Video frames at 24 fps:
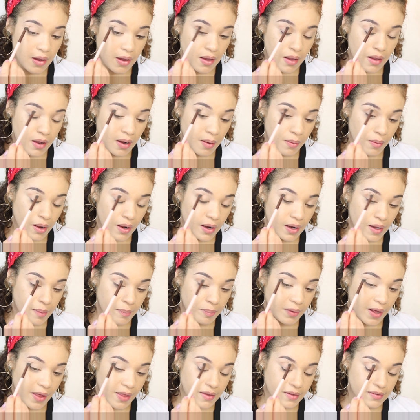And I'm going to
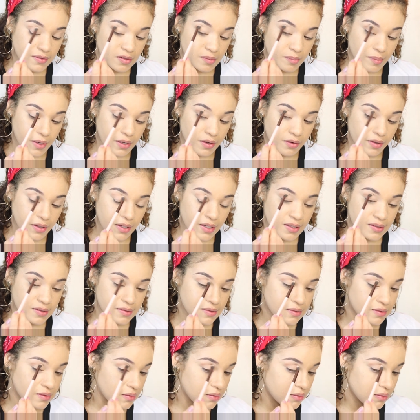apply this to my
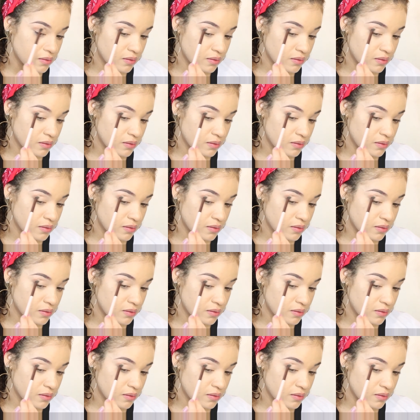crease.